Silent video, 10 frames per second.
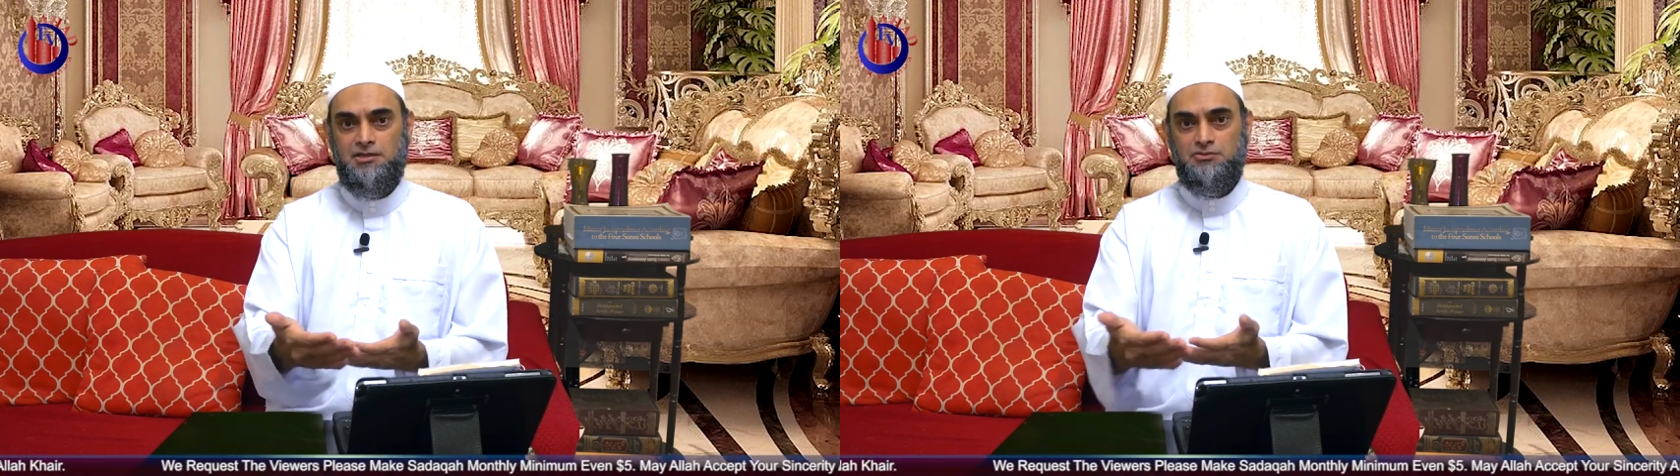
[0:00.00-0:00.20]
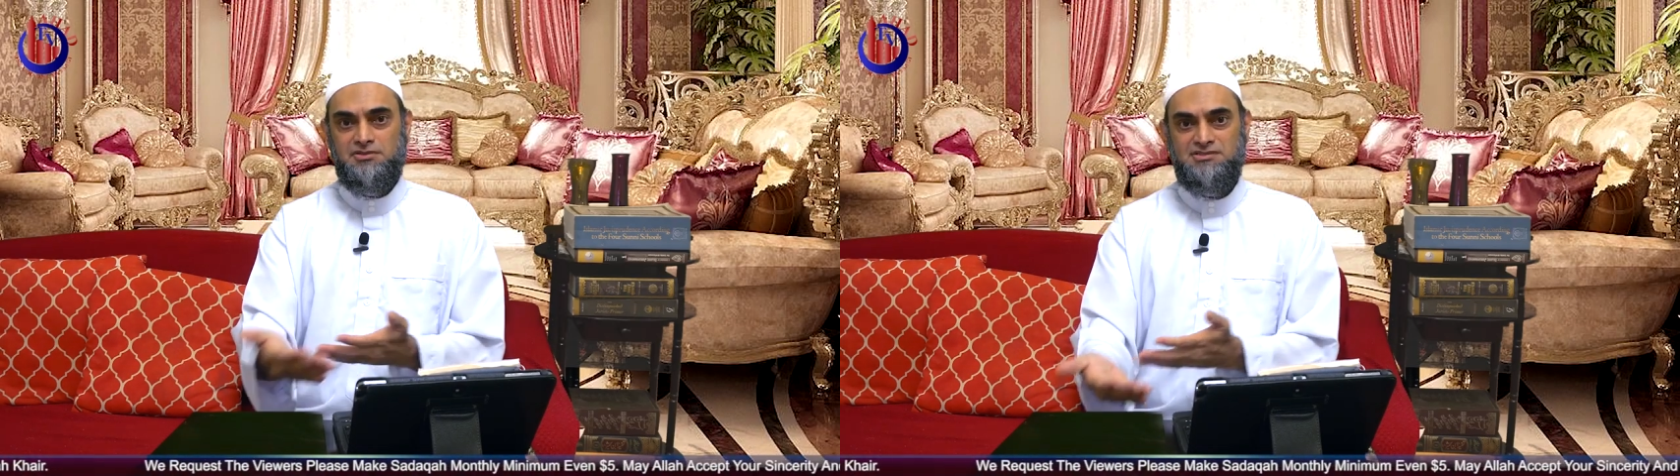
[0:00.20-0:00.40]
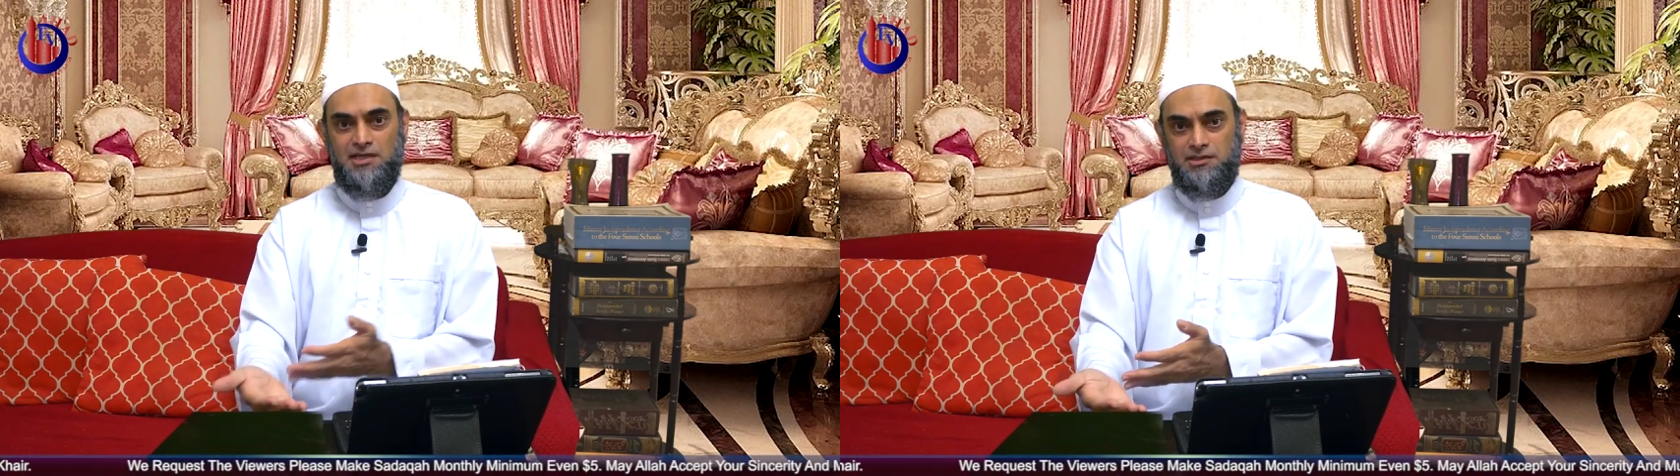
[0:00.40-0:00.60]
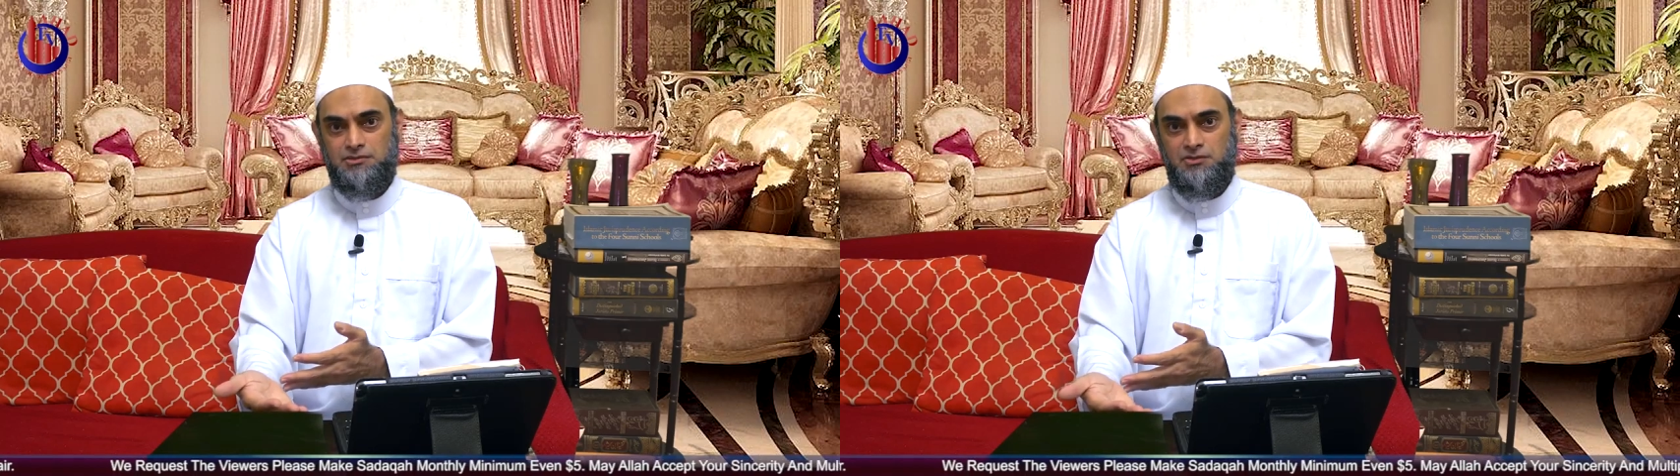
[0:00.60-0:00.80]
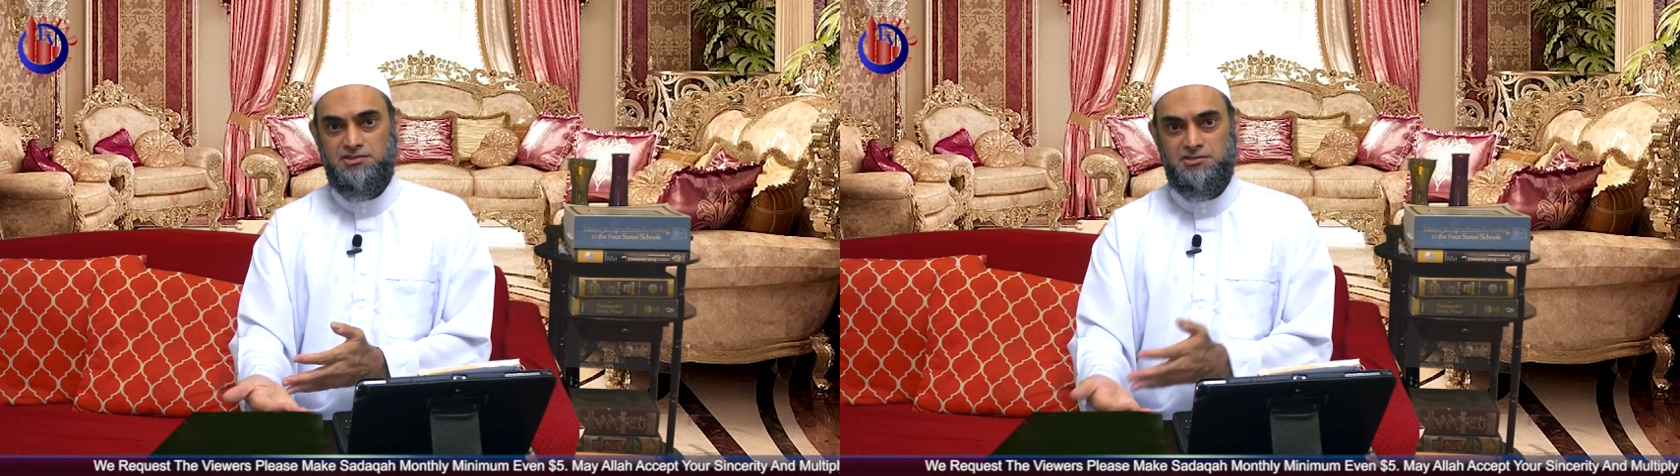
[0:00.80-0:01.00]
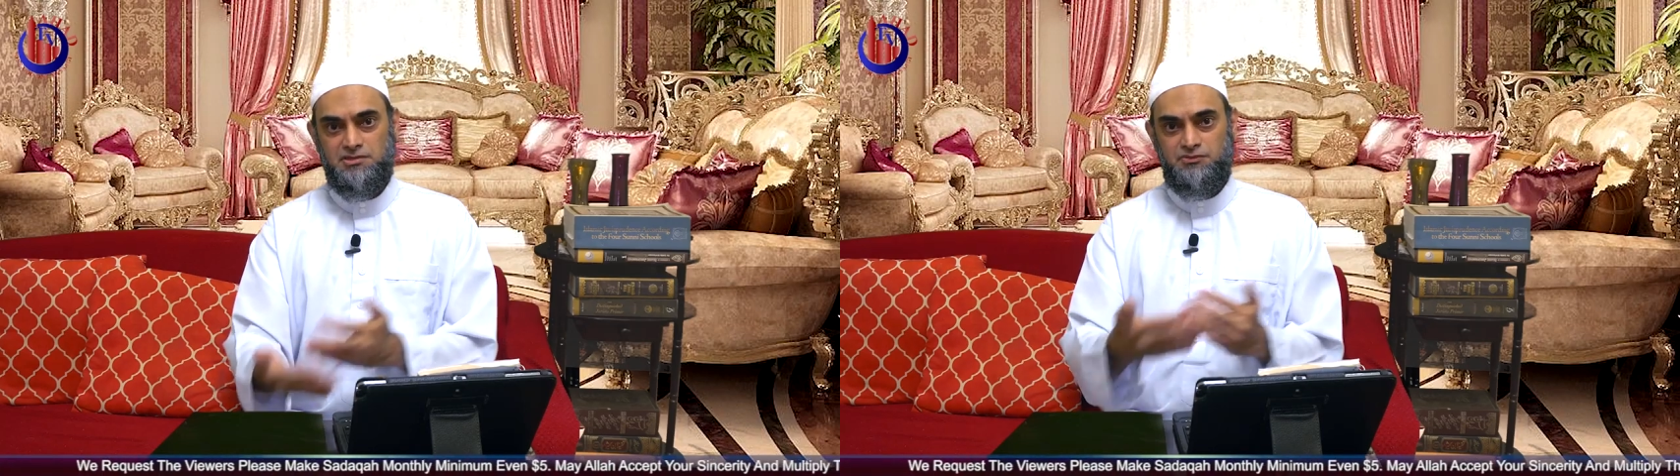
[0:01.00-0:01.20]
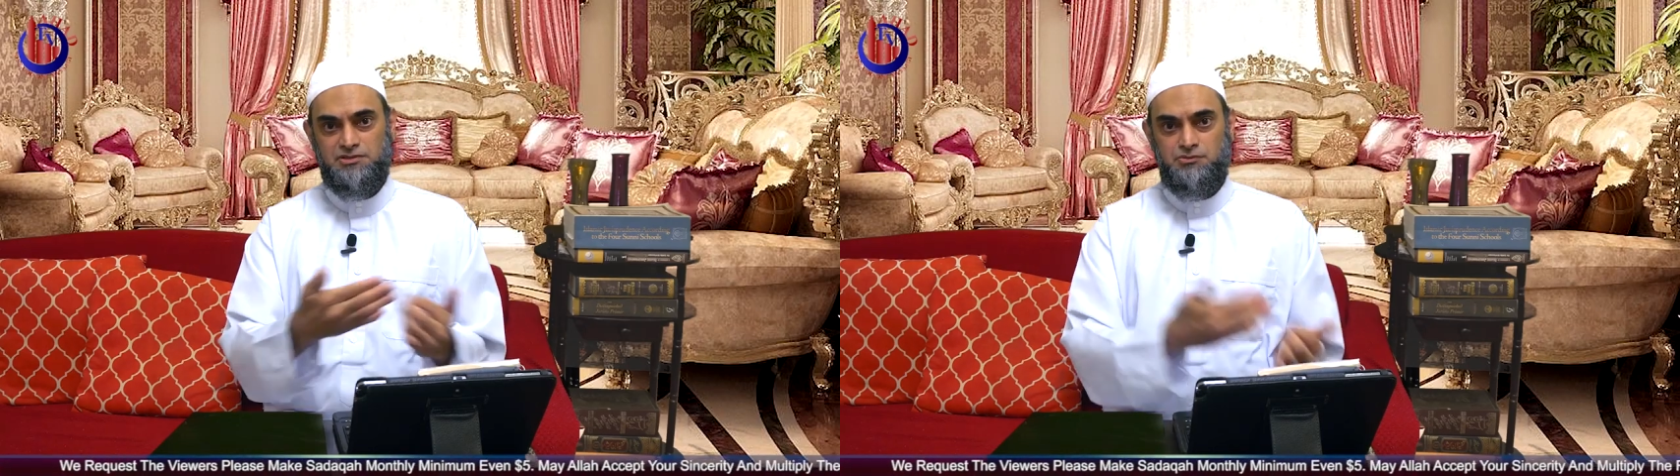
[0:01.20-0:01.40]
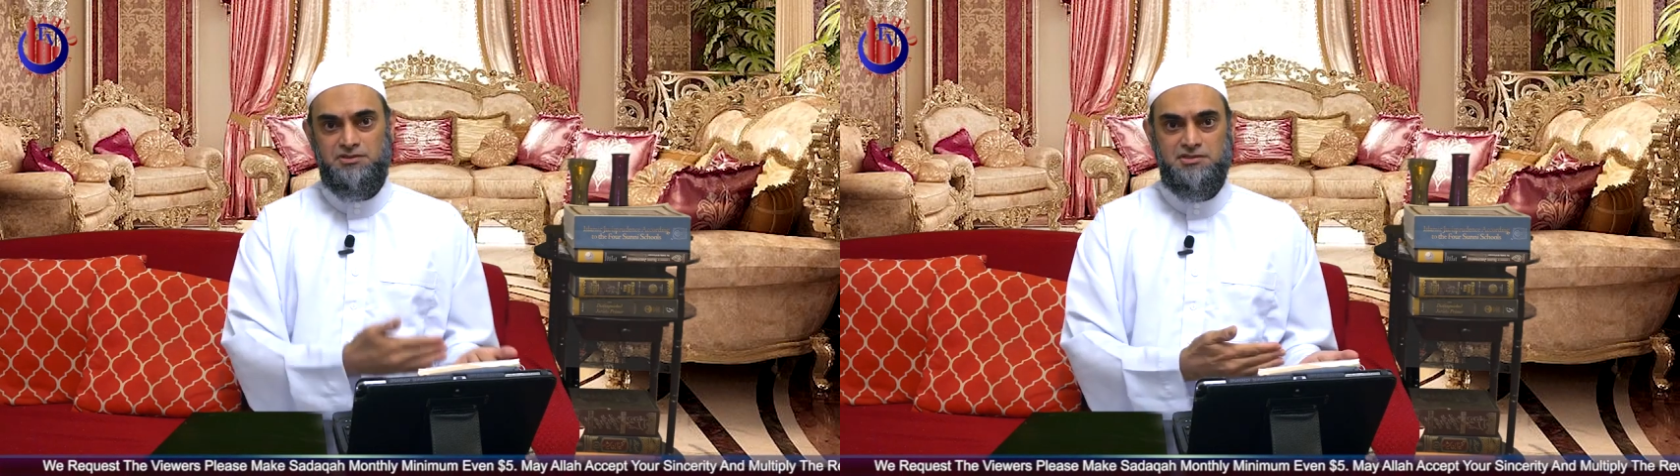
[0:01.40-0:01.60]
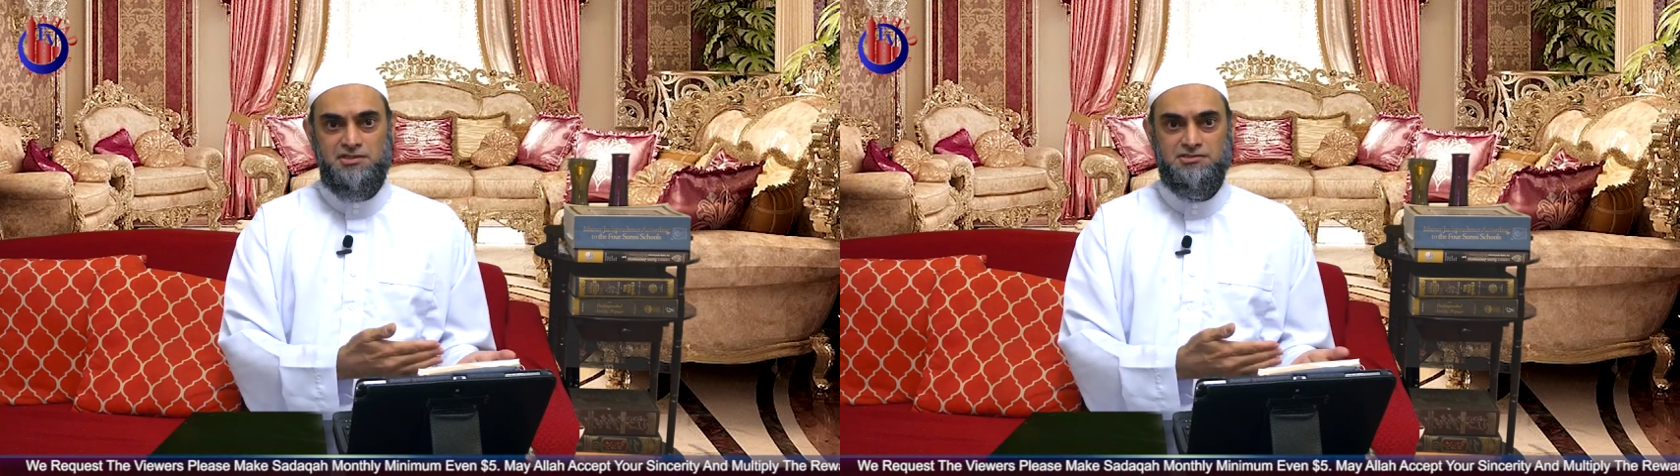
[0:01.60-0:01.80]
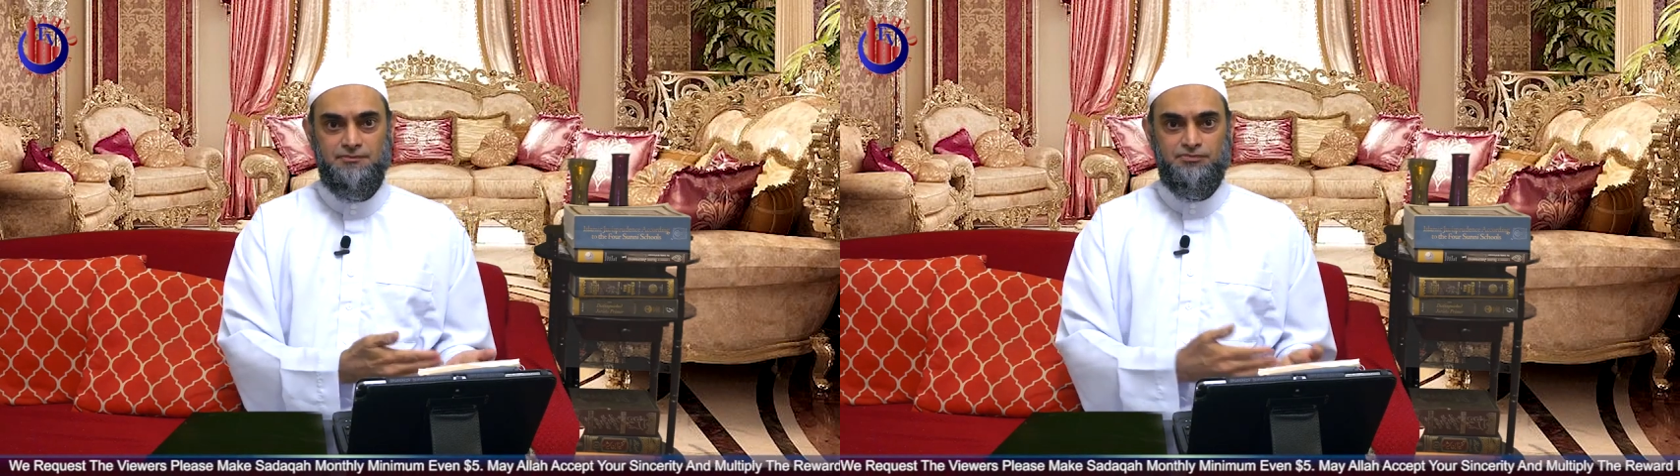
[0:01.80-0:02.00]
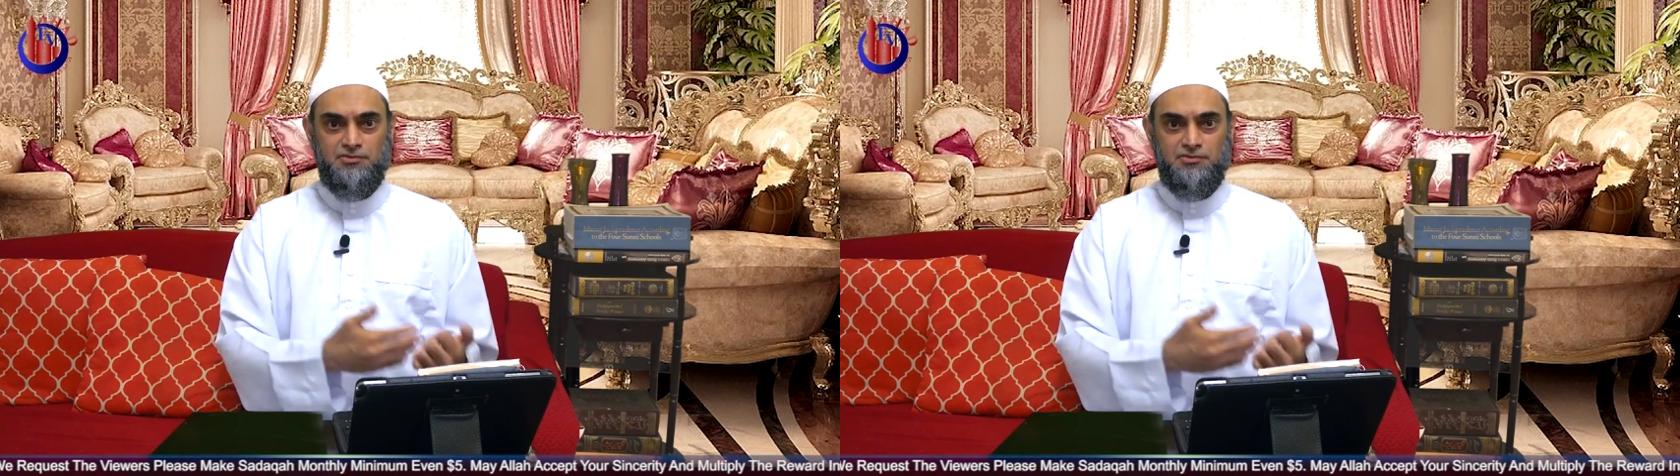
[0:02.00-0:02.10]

to the second question. The first question is